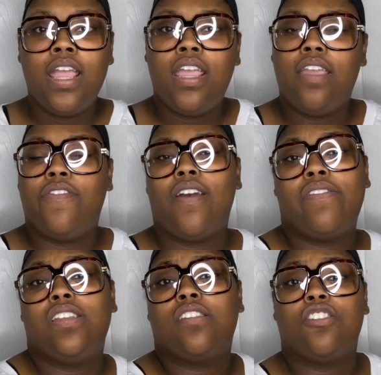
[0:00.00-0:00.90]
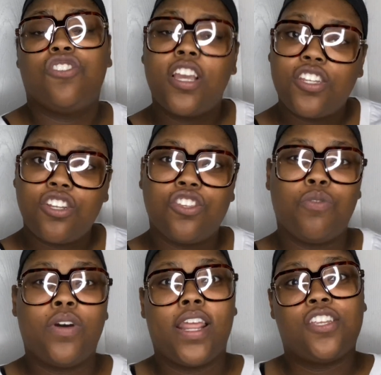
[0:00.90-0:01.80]
if you have any suggestions or
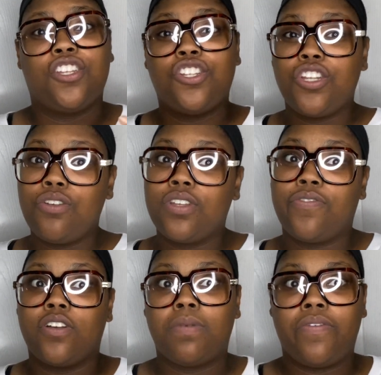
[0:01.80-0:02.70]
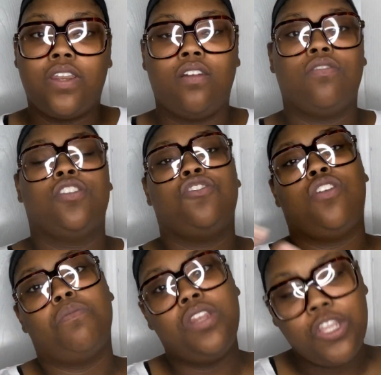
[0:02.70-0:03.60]
what I should do as far as my video, because you know
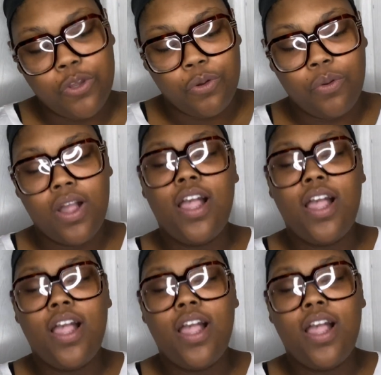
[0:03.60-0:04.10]
I'm new.